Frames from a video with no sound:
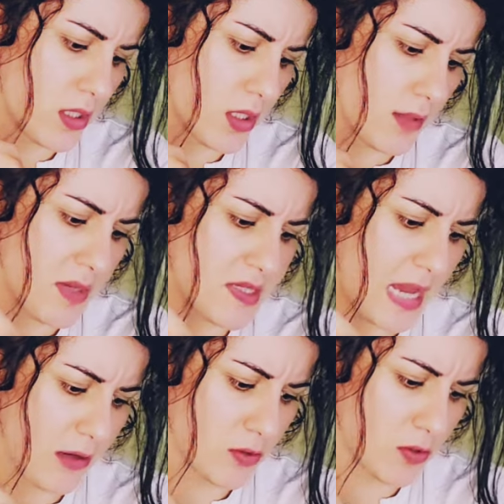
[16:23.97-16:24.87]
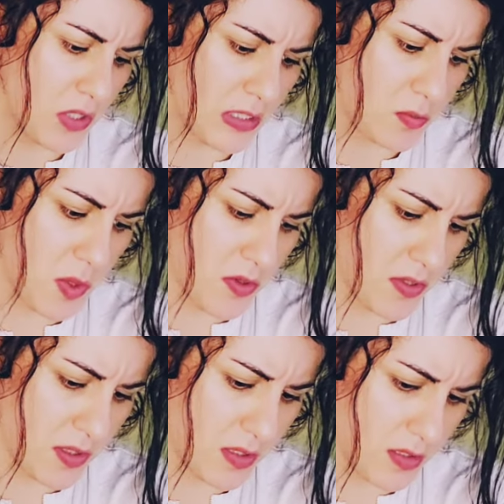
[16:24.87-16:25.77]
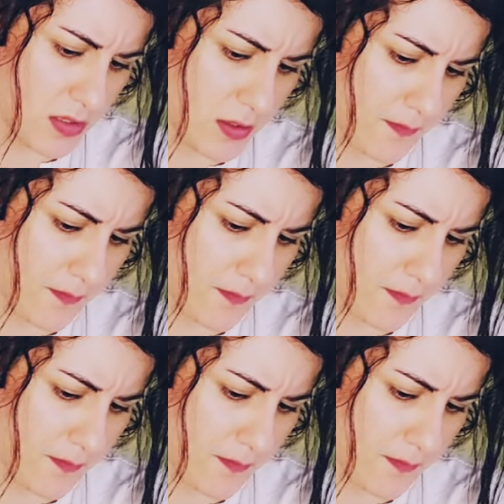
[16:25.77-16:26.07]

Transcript: miss out on experiences?